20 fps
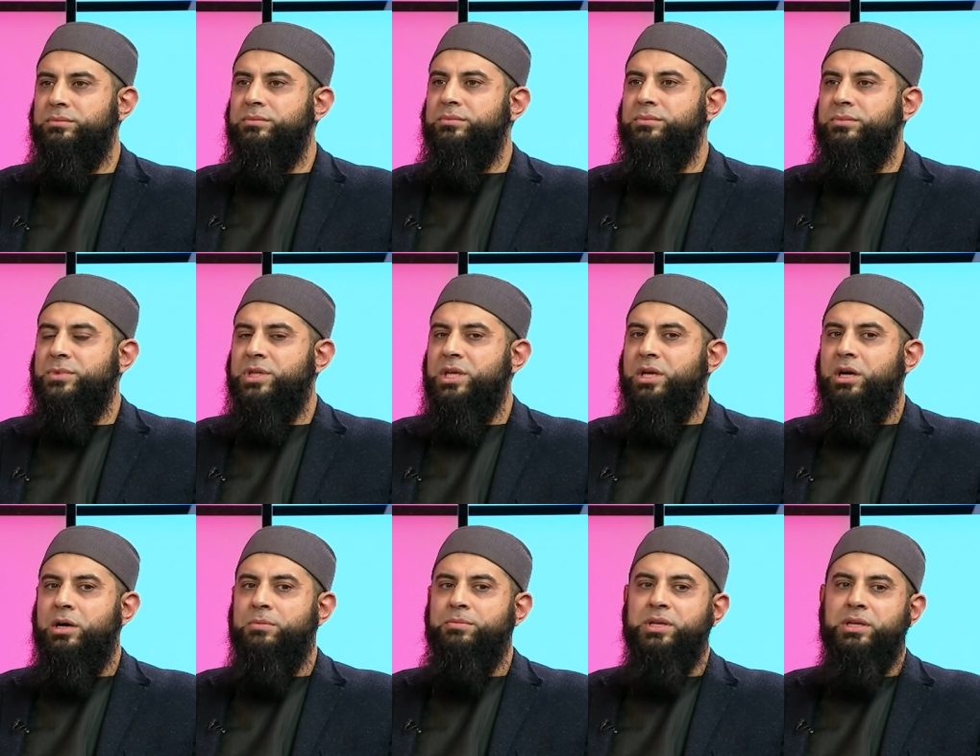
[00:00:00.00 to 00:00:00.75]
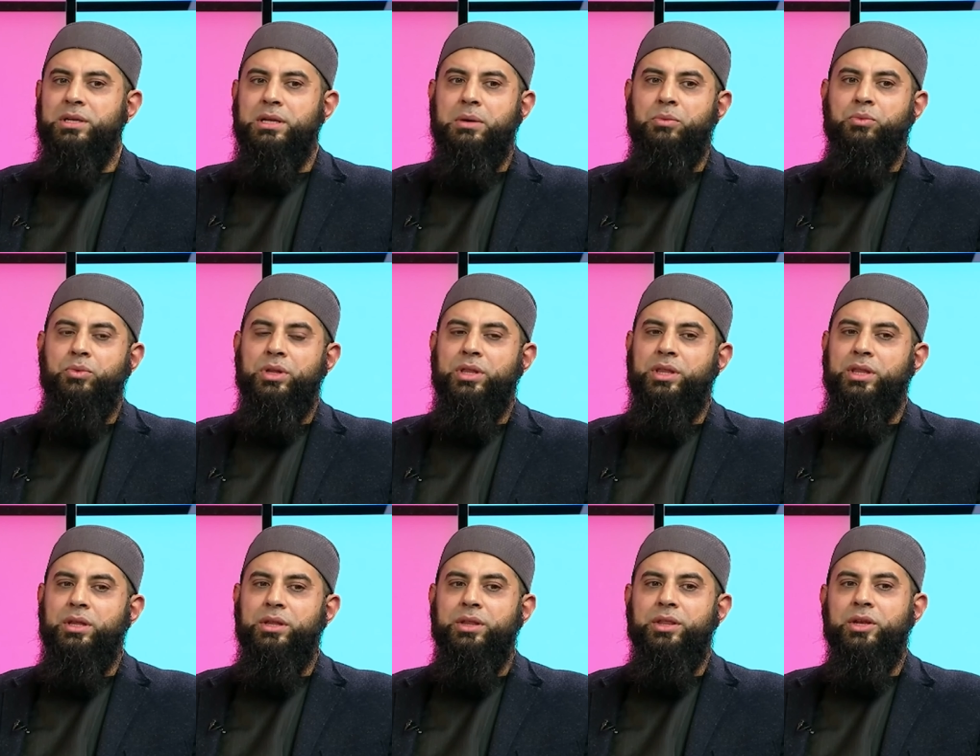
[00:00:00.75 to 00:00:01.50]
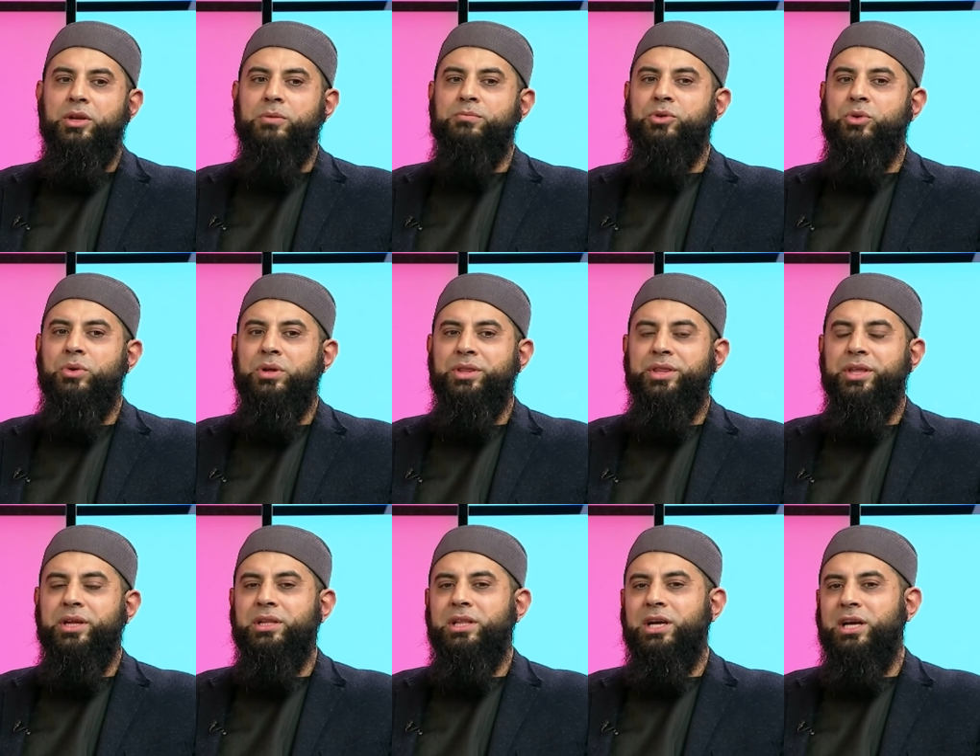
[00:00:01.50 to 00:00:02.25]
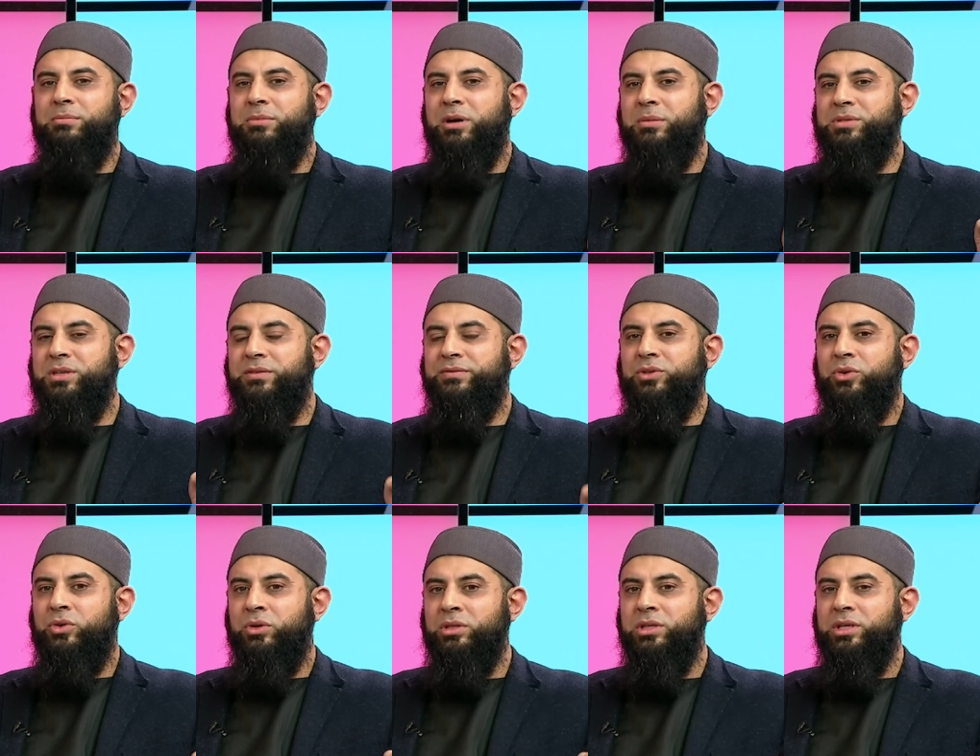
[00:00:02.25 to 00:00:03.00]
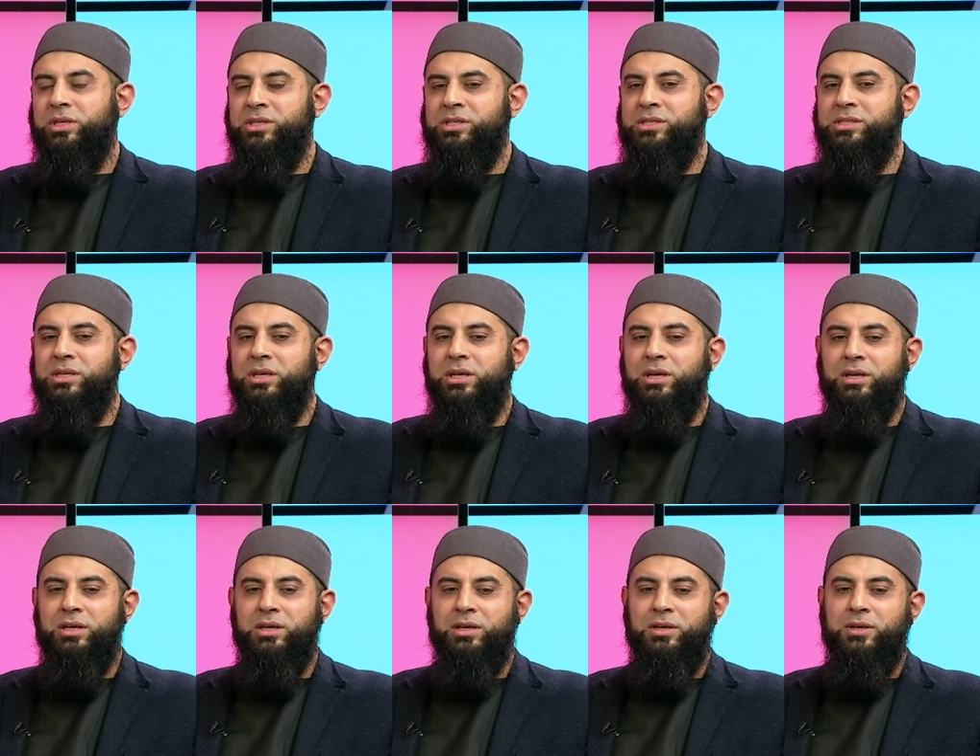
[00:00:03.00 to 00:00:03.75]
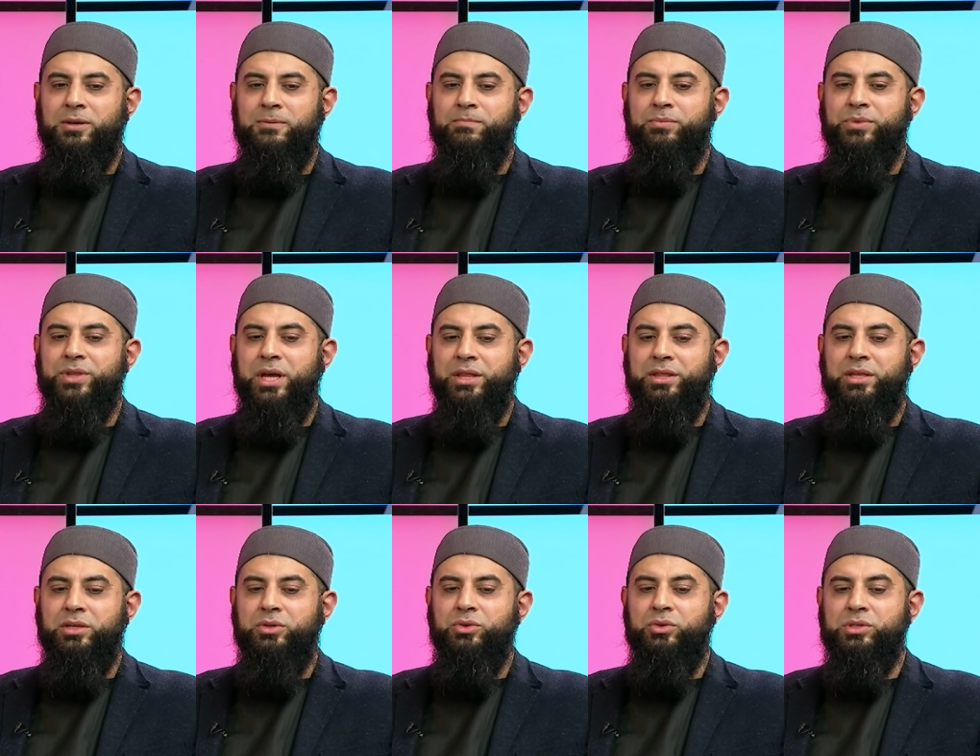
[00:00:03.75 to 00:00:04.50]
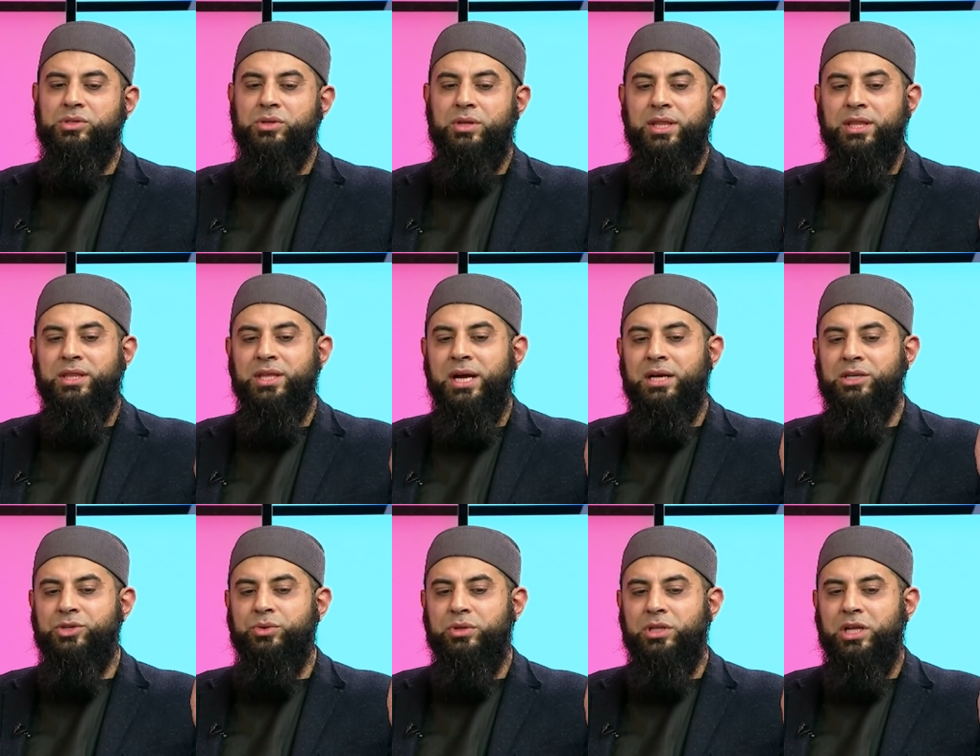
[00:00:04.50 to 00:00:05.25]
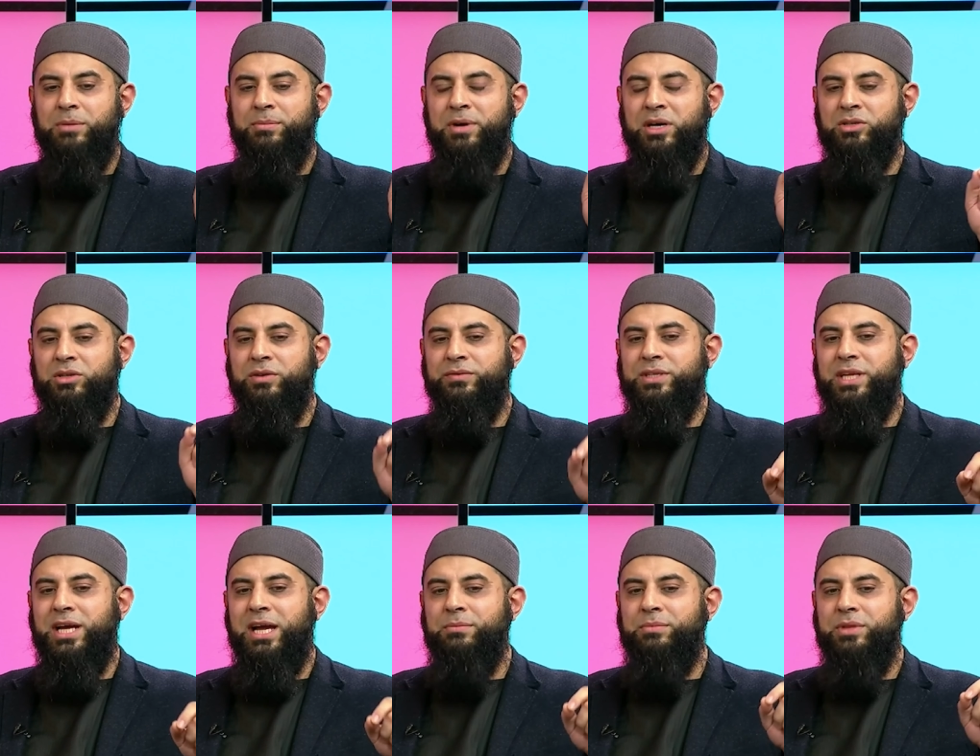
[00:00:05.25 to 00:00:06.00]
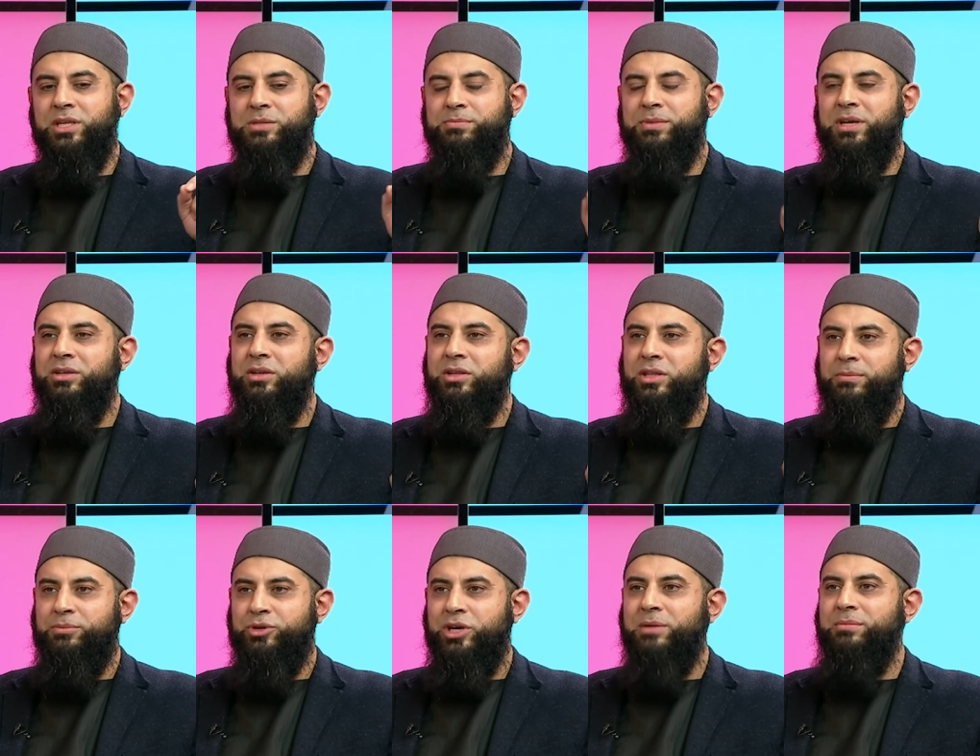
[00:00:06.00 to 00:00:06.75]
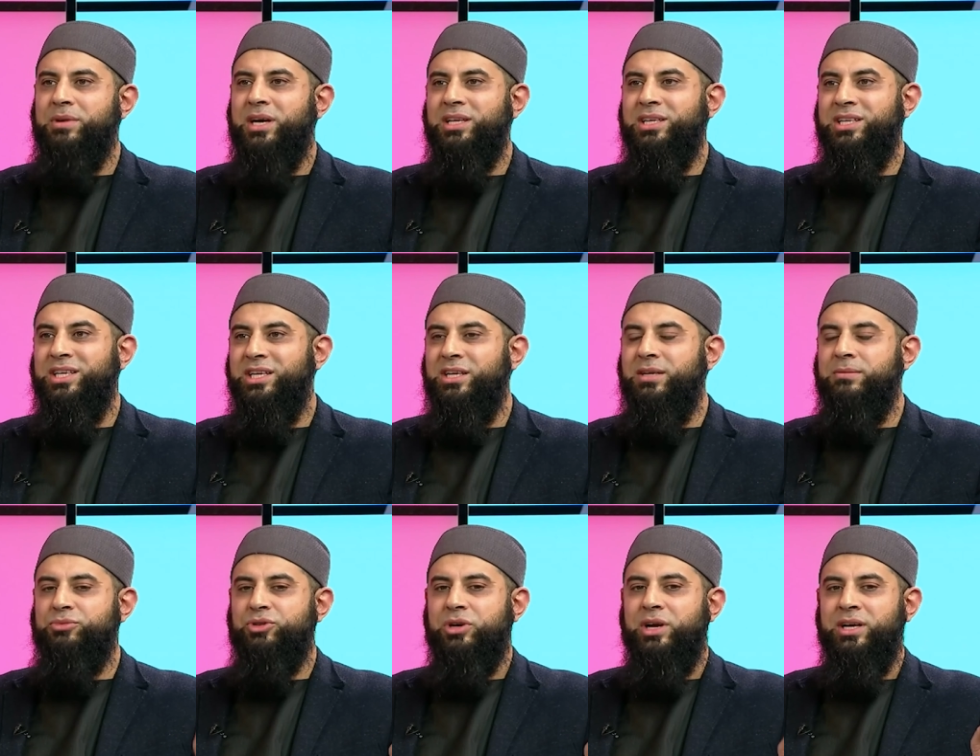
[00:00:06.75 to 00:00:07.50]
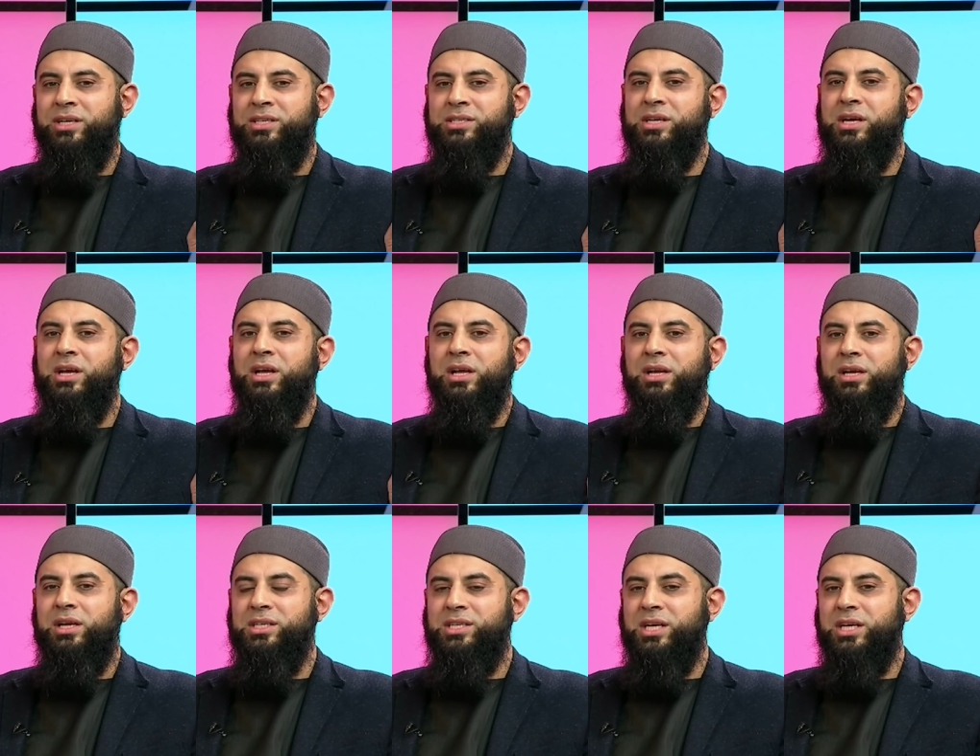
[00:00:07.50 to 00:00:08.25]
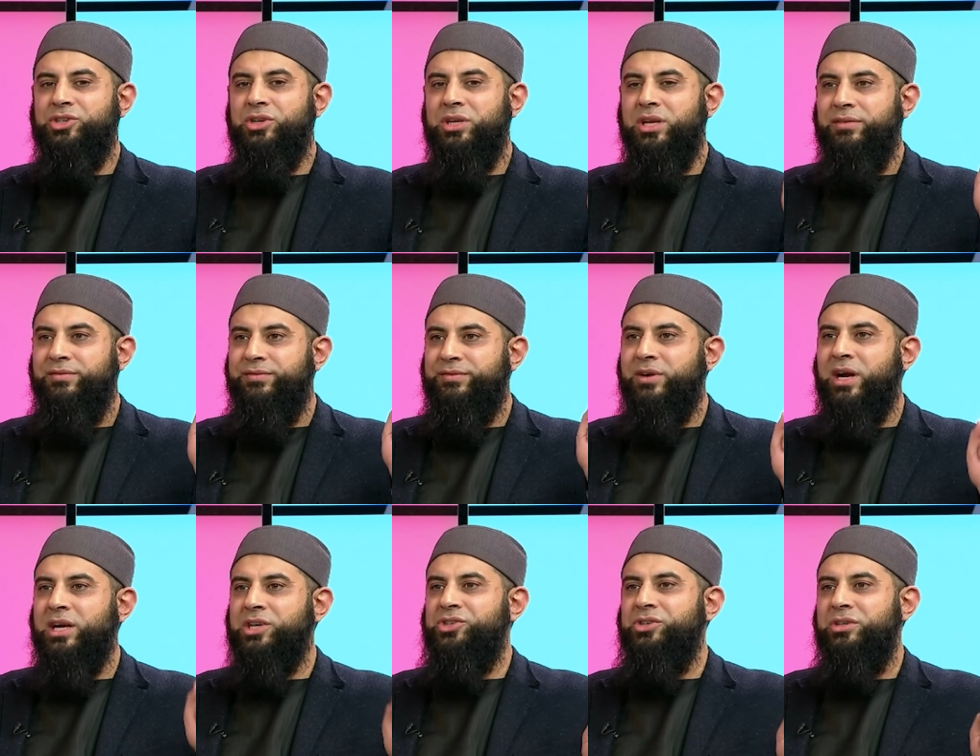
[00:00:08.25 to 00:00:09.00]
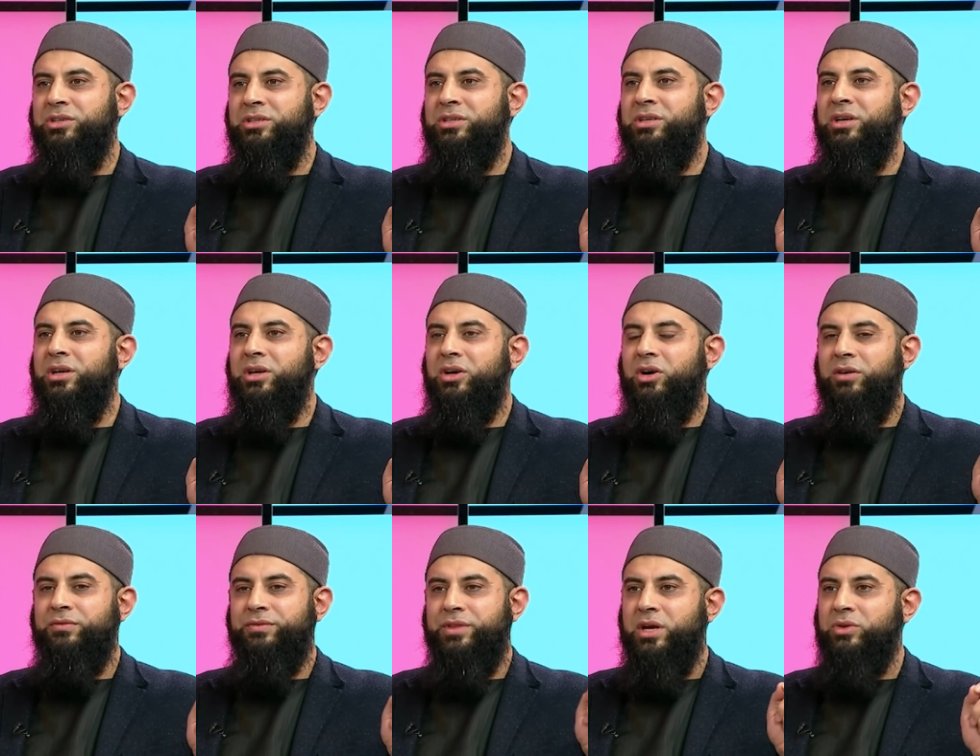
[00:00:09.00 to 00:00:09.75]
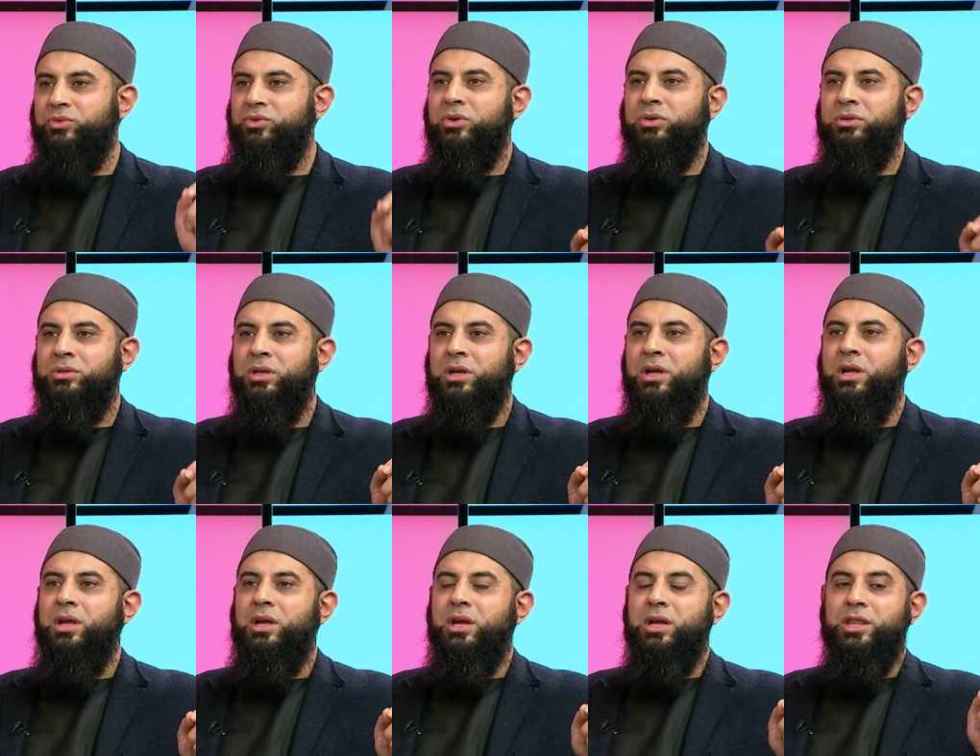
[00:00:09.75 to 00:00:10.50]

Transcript: Yeah, I mean, the number one thing that imams have told us that they do, so the actual amount of time they spend on the prayer mat leading prayers is actually a fraction of their role. The